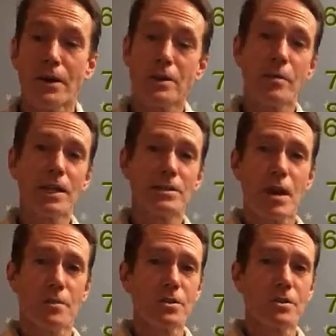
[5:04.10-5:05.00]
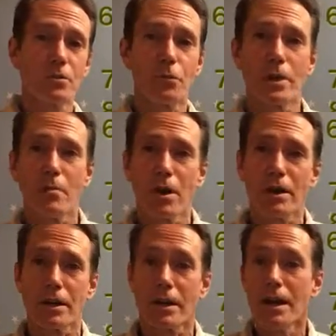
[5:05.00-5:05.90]
And in the meantime, you're still free to
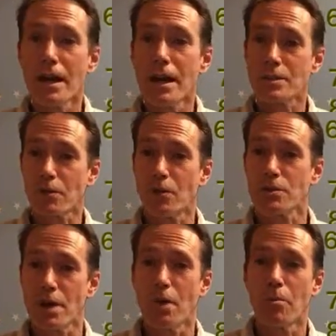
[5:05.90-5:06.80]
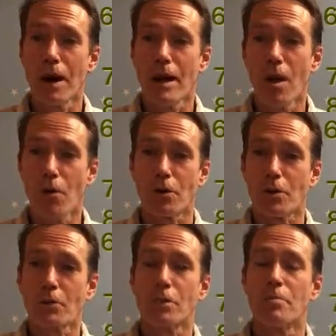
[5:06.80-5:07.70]
market it as a for sale by owner.
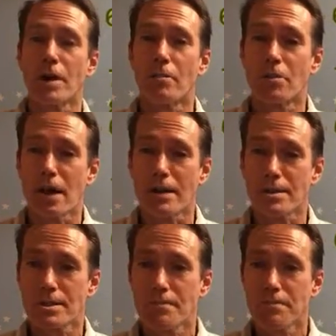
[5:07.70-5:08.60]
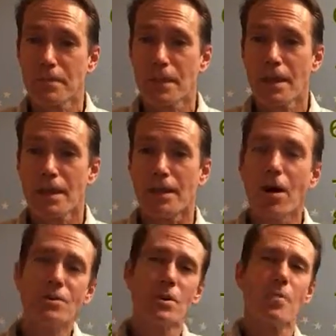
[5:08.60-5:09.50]
Look for a better price.
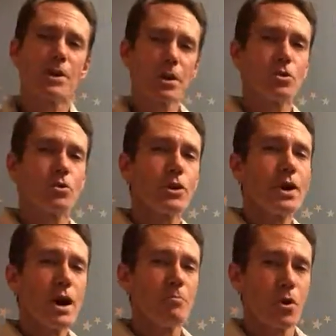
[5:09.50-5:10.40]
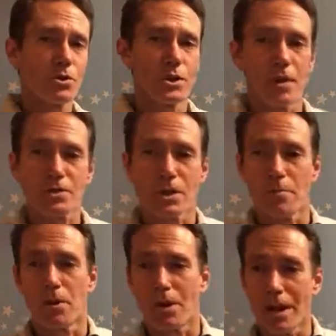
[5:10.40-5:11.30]
Also, I'm going to include a bonus option
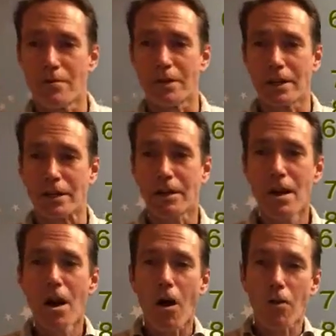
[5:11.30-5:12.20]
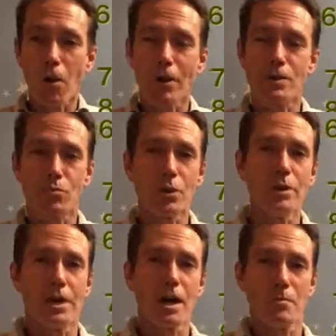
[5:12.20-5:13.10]
number 11 here. Although it's
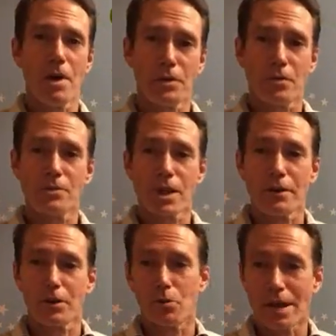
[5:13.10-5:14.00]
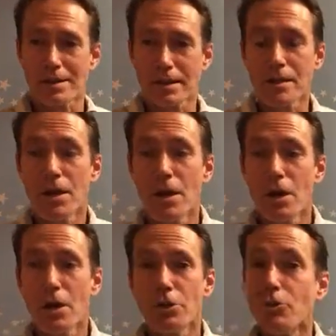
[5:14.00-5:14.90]
really not a method of selling or renting,
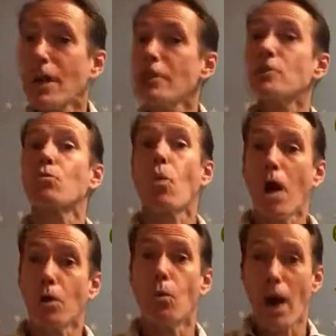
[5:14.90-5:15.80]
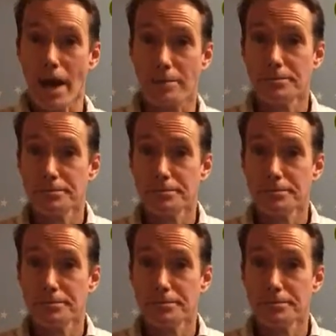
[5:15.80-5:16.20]
you can just walk away.